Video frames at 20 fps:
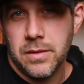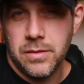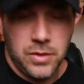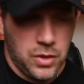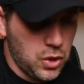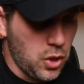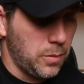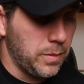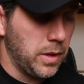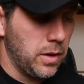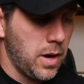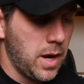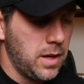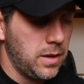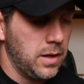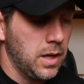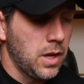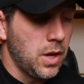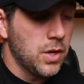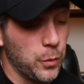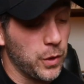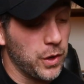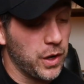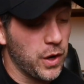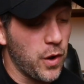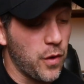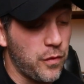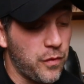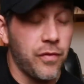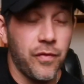Show me, right? We're gonna
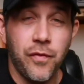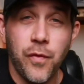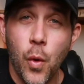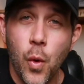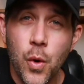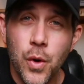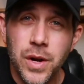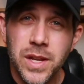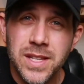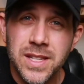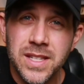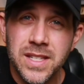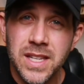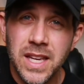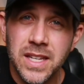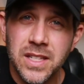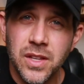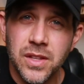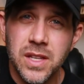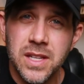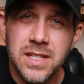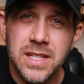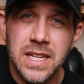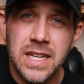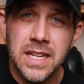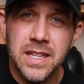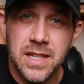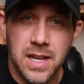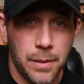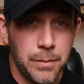go 4 to 6 on the
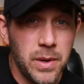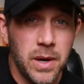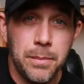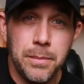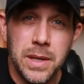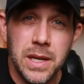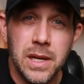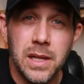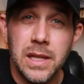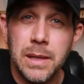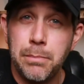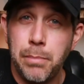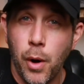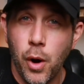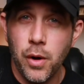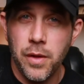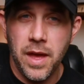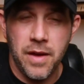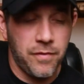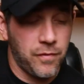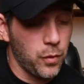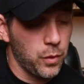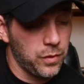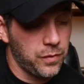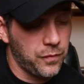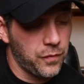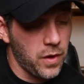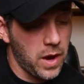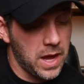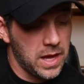D, and then I'm gonna immediately bar that 4th
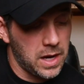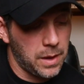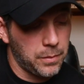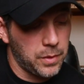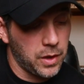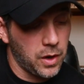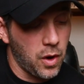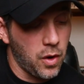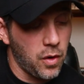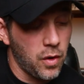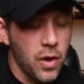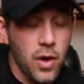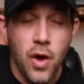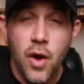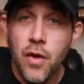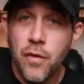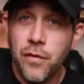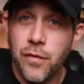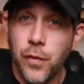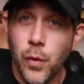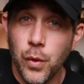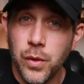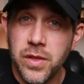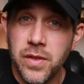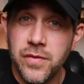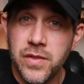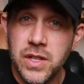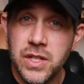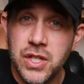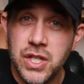fret, and I'm gonna go 4th
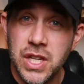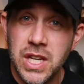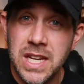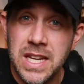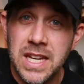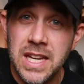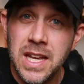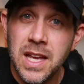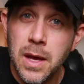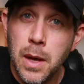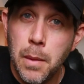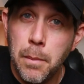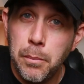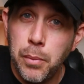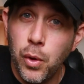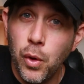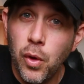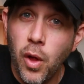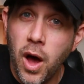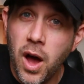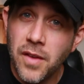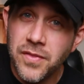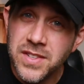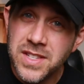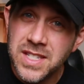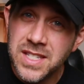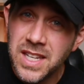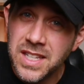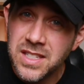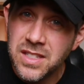of the G, pull off
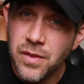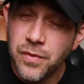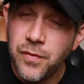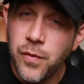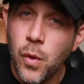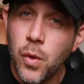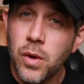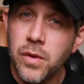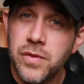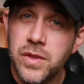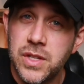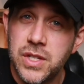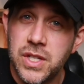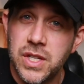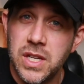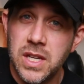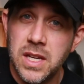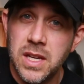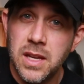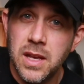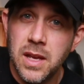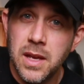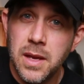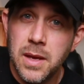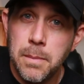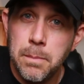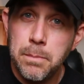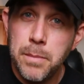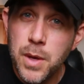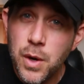6 to 4 of the G,
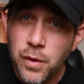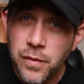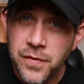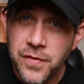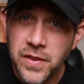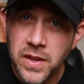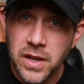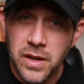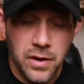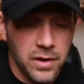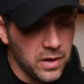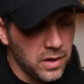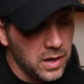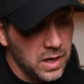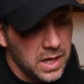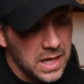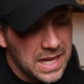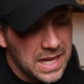middle finger,